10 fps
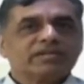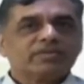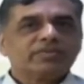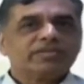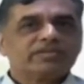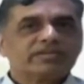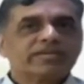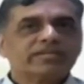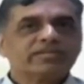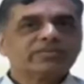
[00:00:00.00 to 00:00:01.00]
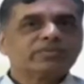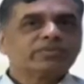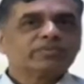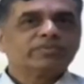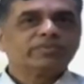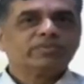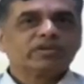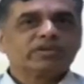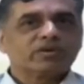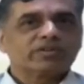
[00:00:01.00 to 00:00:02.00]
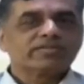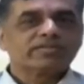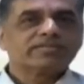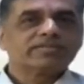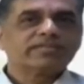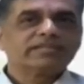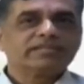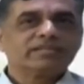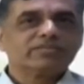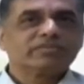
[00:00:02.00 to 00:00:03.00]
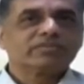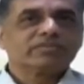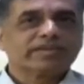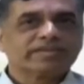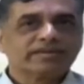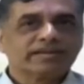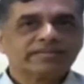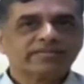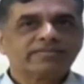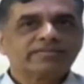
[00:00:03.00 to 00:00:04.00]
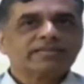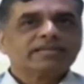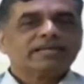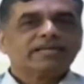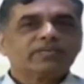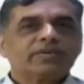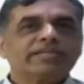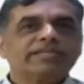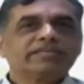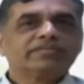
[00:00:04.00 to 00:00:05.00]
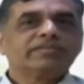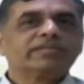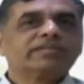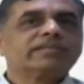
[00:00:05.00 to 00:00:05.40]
we are trying to be more cautious in terms of price hikes and waiting for